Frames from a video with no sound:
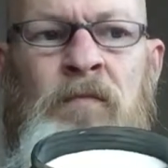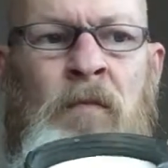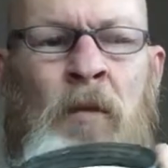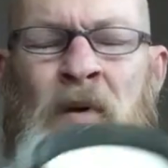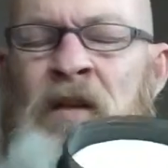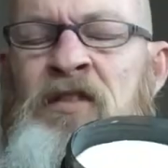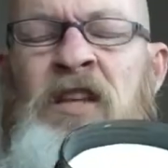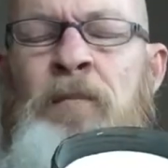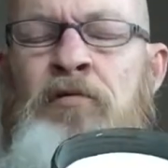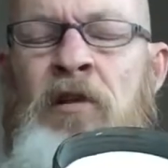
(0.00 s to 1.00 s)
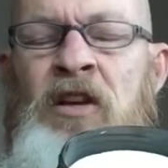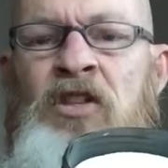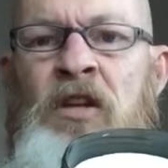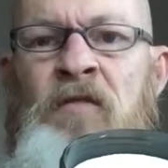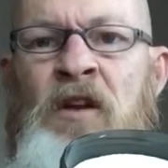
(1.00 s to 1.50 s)
a bit of
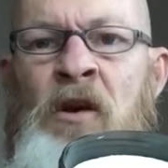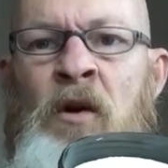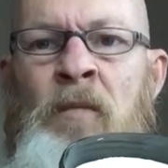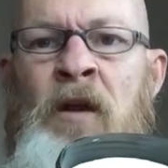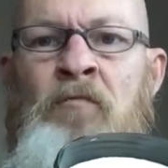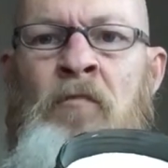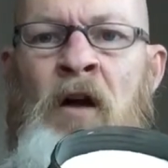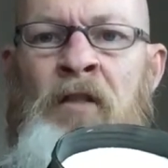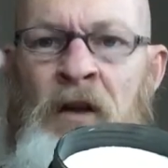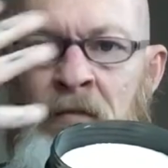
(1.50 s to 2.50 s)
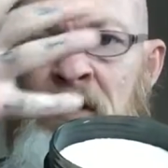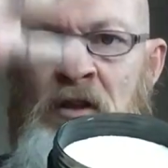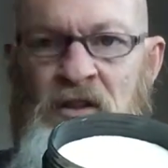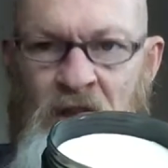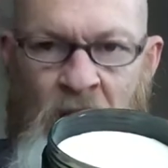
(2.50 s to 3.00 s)
separation, if you know what I mean, rather than
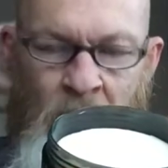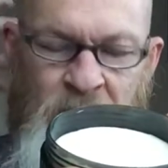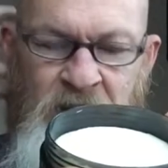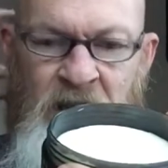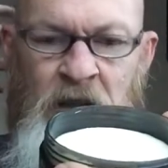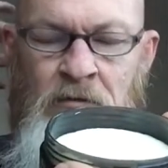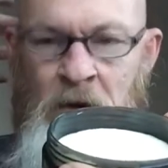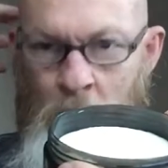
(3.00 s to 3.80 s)
everything just clumped together